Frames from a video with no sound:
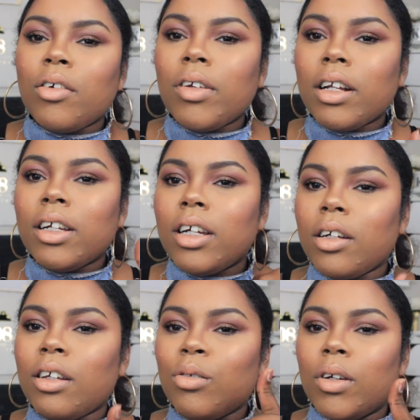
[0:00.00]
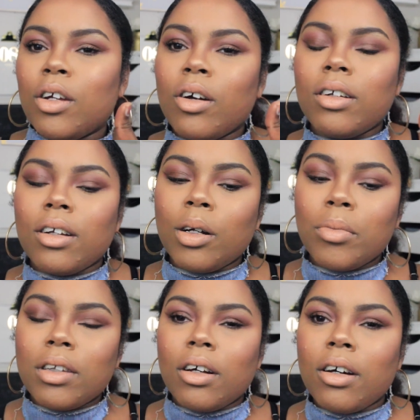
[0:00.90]
definitely give this video a
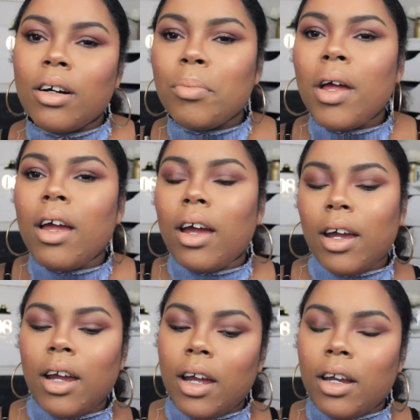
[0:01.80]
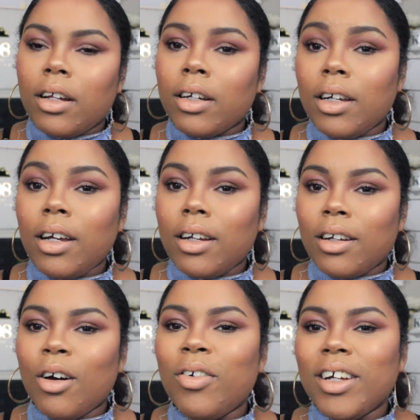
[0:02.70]
thumbs up and again
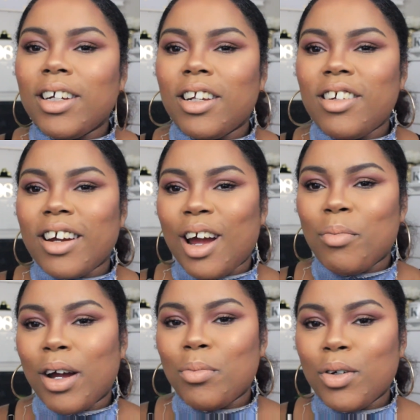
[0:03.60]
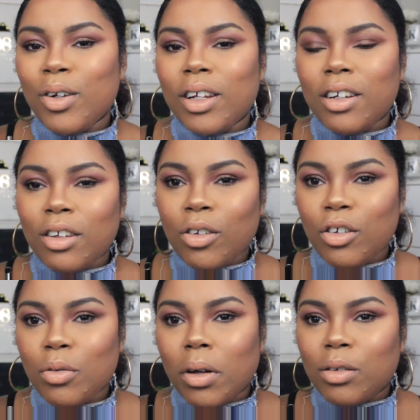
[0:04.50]
don't forget to check out bite beauty in the
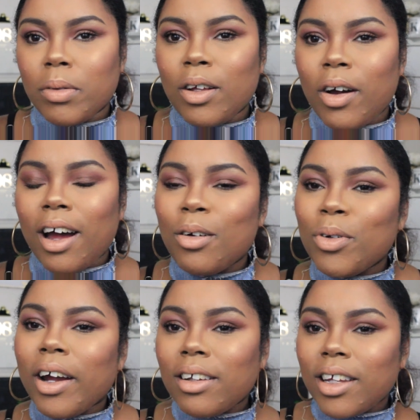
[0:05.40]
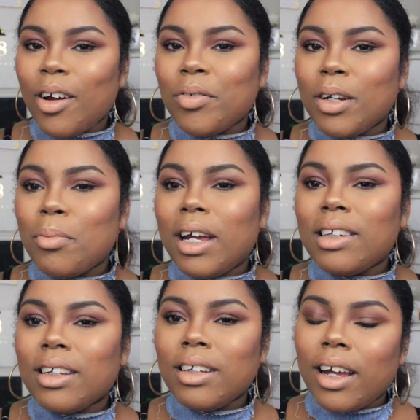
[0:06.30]
description box below i hope you guys are having an
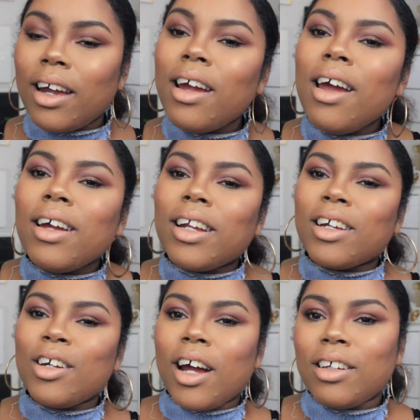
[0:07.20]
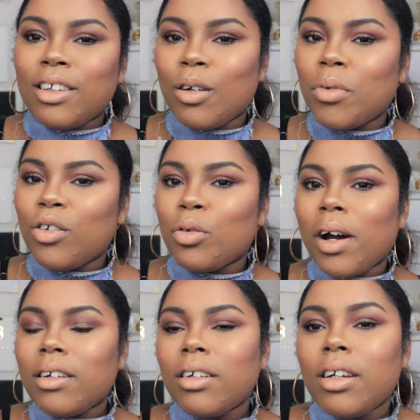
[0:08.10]
amazing day thank you guys so much for
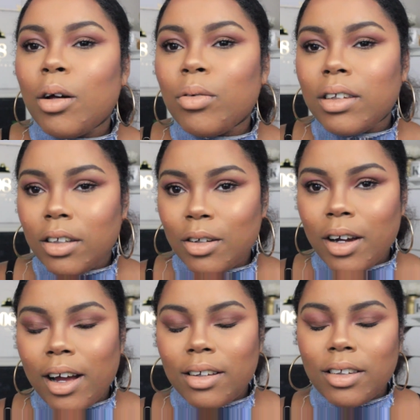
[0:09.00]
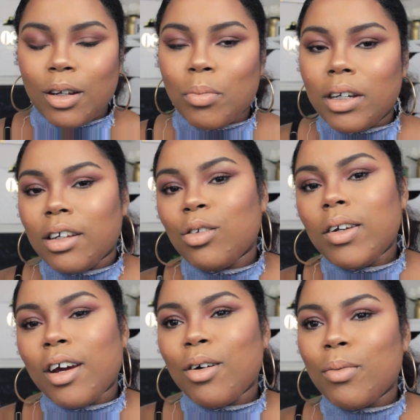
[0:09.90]
watching and i will see you guys in my next
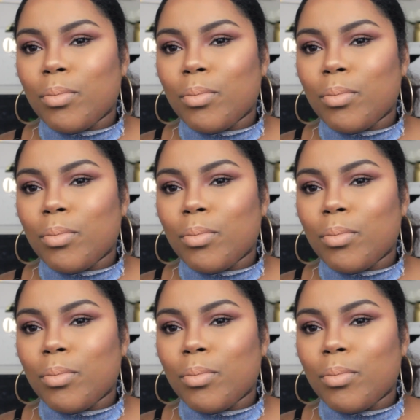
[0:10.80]
video